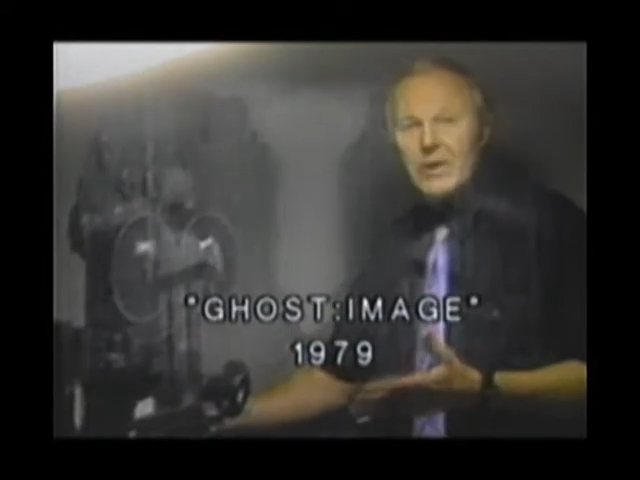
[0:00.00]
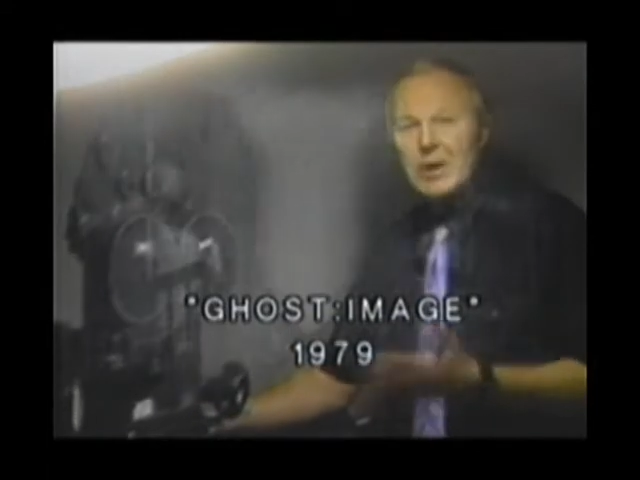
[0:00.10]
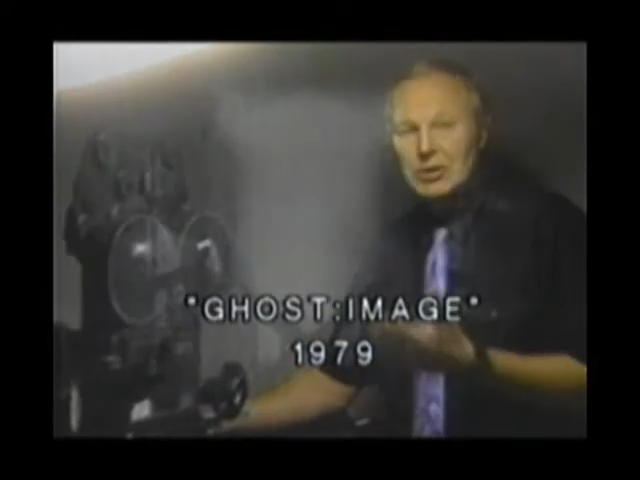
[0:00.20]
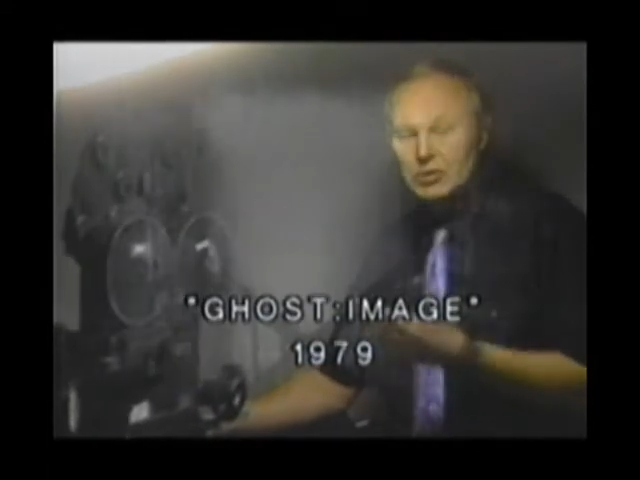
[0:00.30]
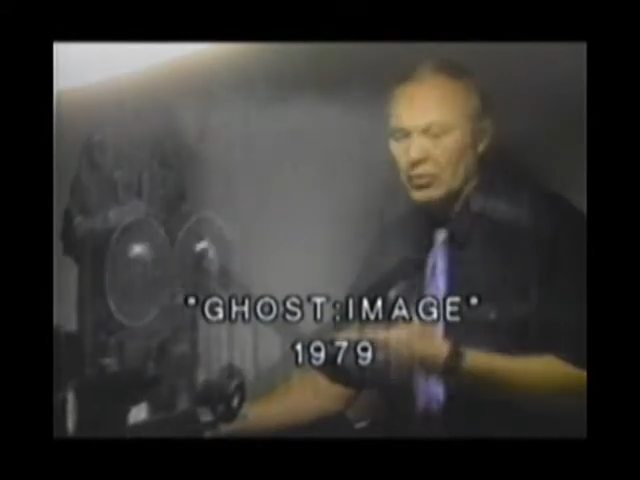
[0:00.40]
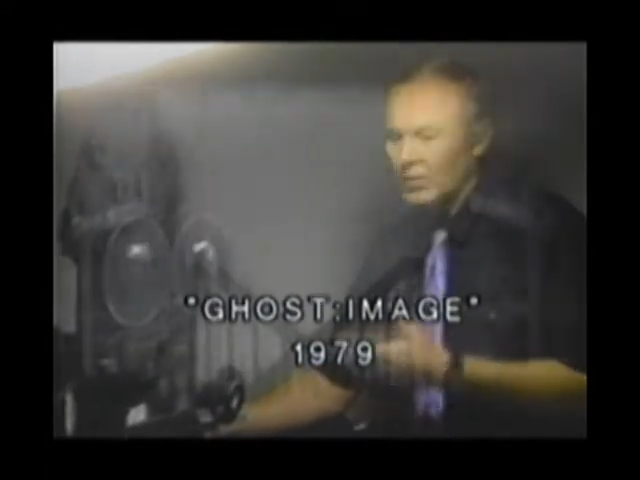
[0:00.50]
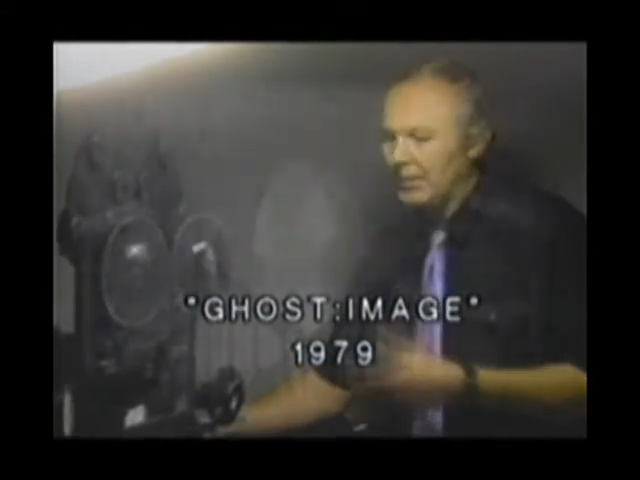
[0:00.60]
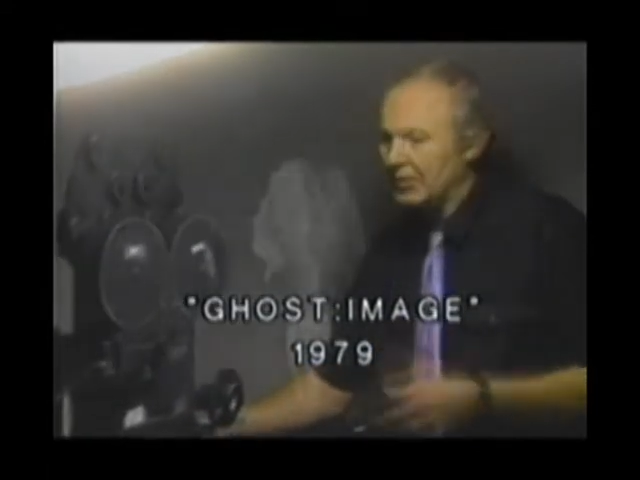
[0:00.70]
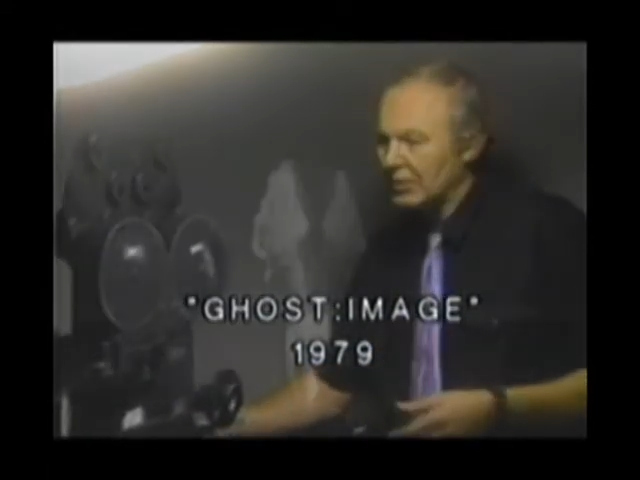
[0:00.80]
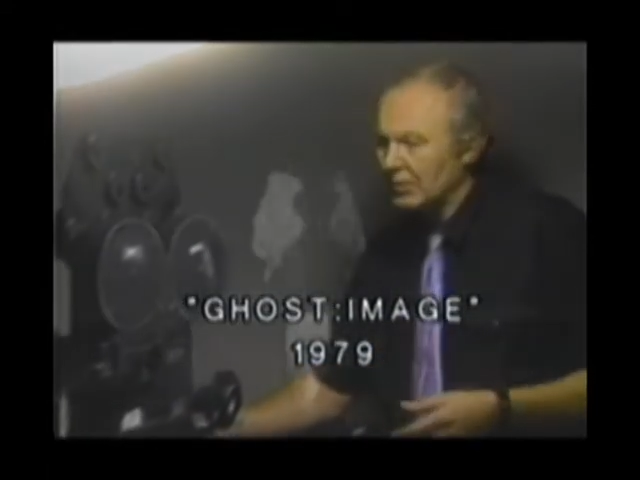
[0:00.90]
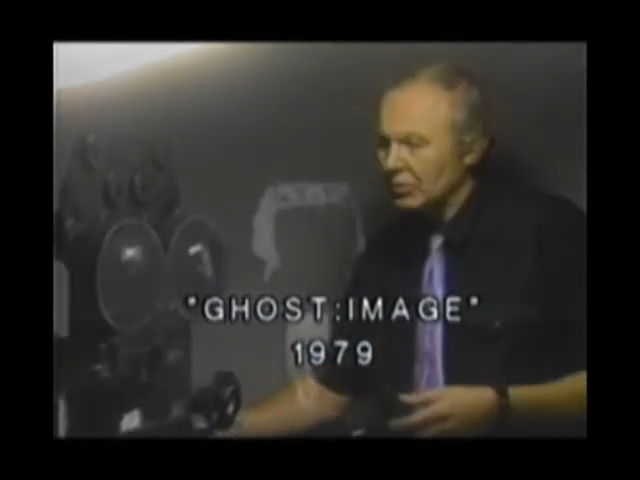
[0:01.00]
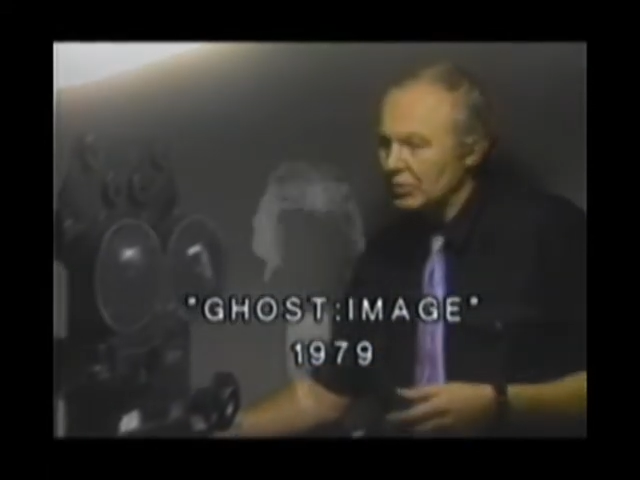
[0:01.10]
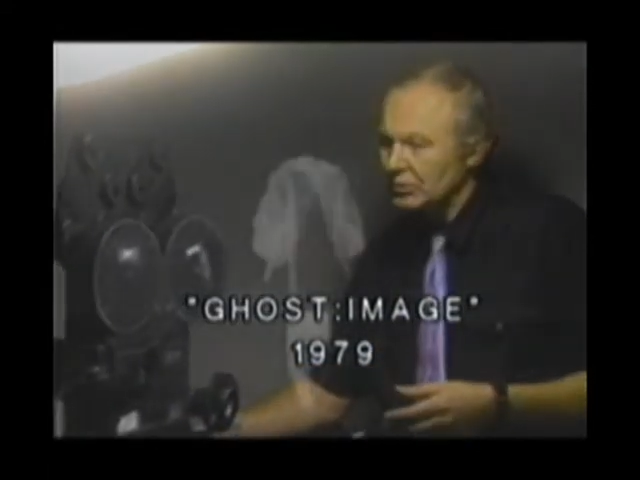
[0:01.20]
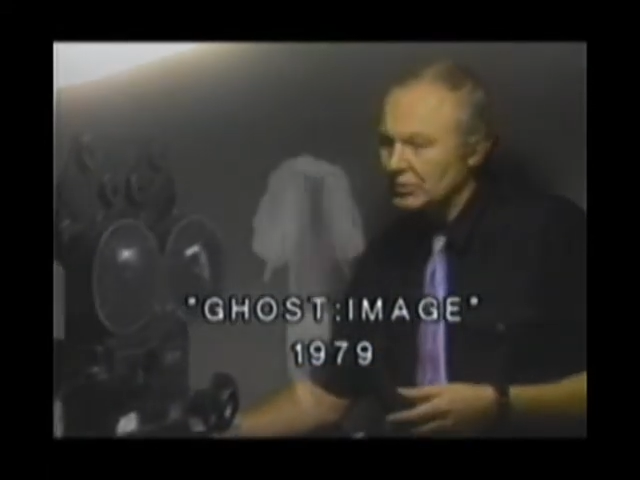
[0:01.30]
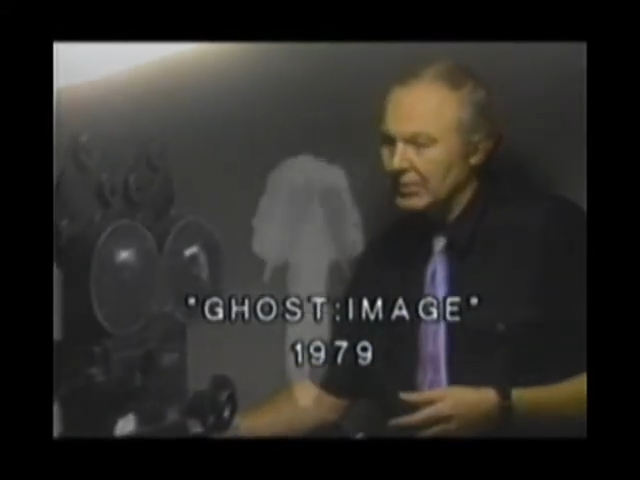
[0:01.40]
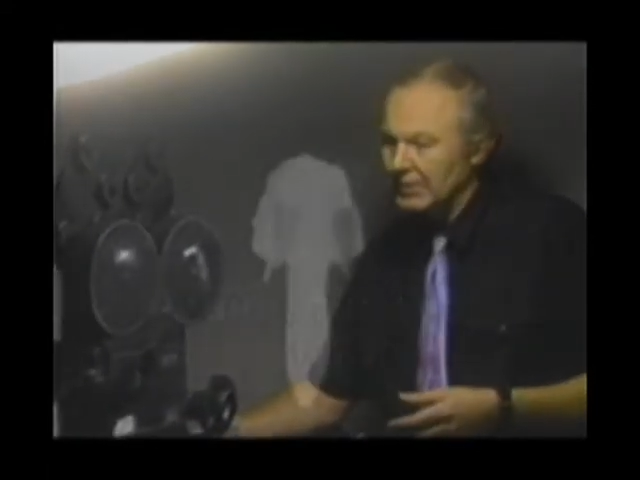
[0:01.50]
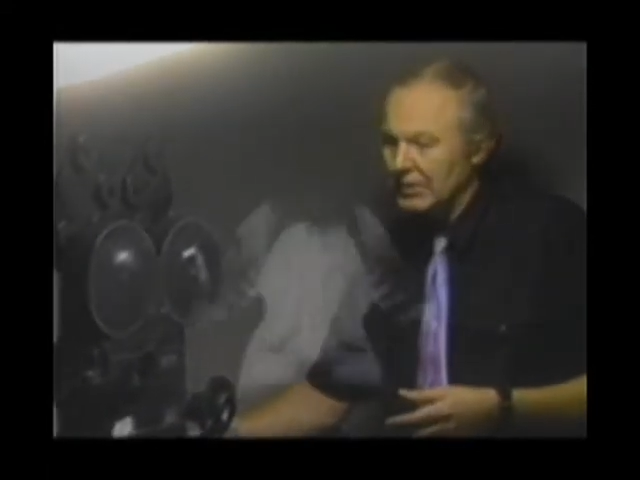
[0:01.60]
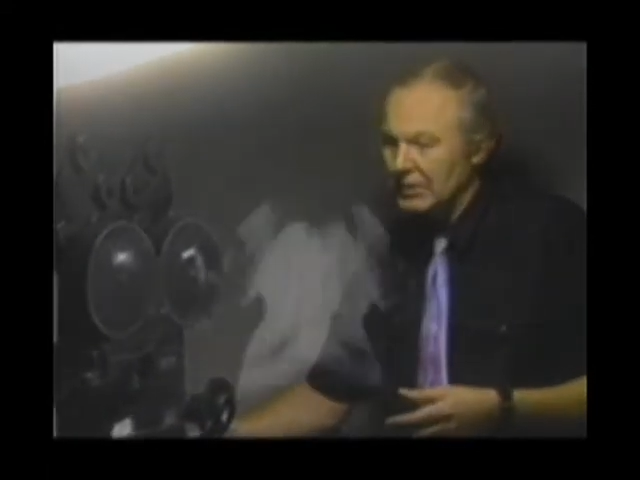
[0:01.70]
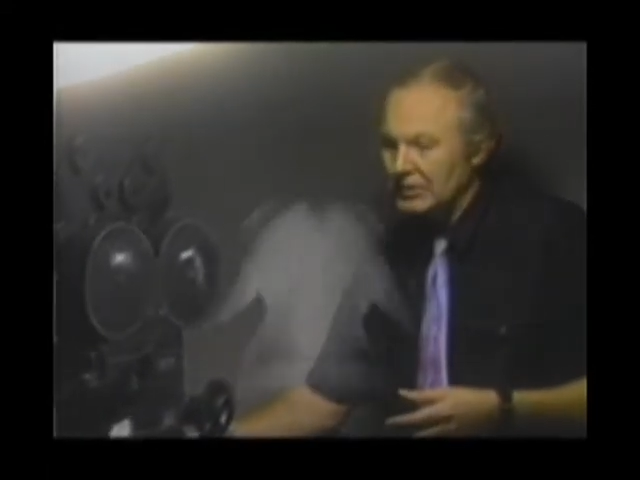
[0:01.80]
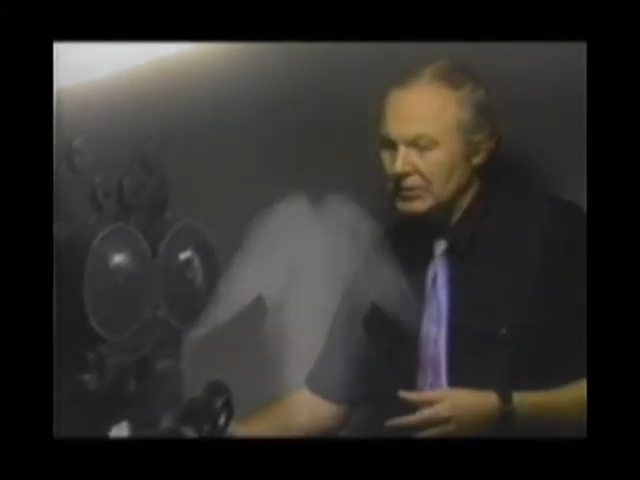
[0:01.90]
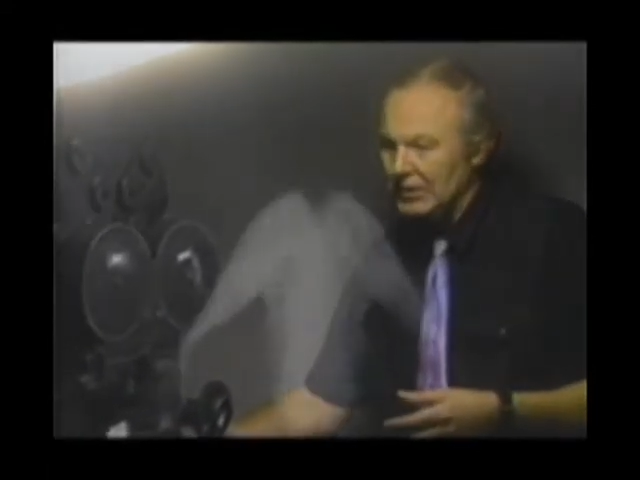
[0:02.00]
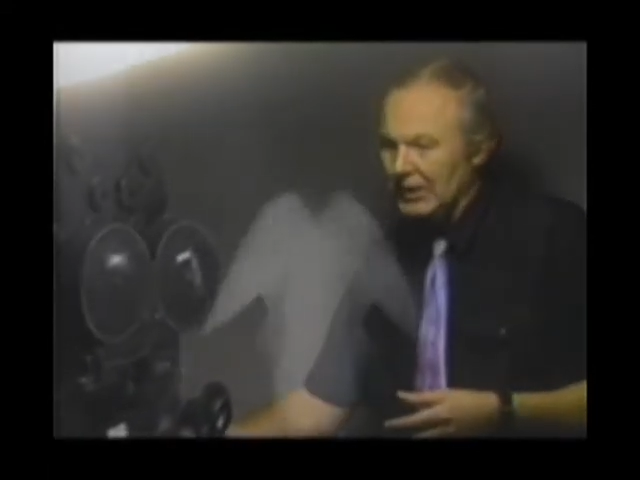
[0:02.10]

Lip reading: has grown up in commercial cinema, at least,